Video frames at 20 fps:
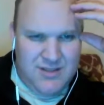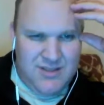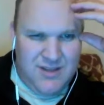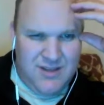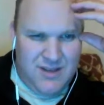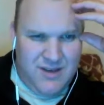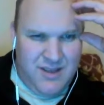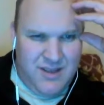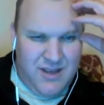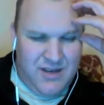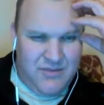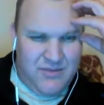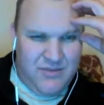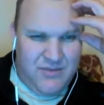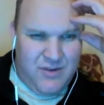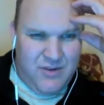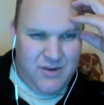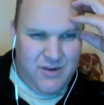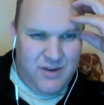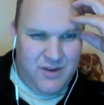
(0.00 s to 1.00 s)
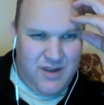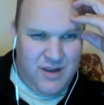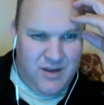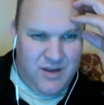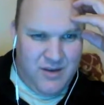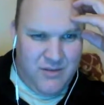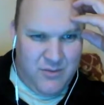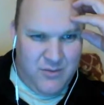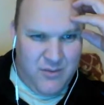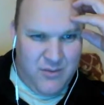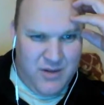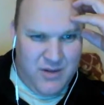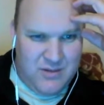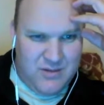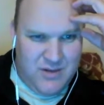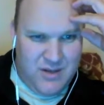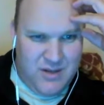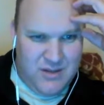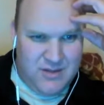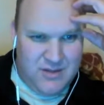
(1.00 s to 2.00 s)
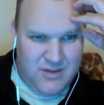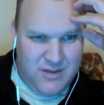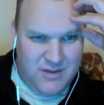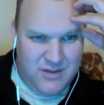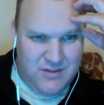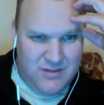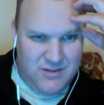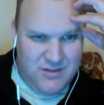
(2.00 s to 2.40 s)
I see a negative 38. Never mind. Scratch that.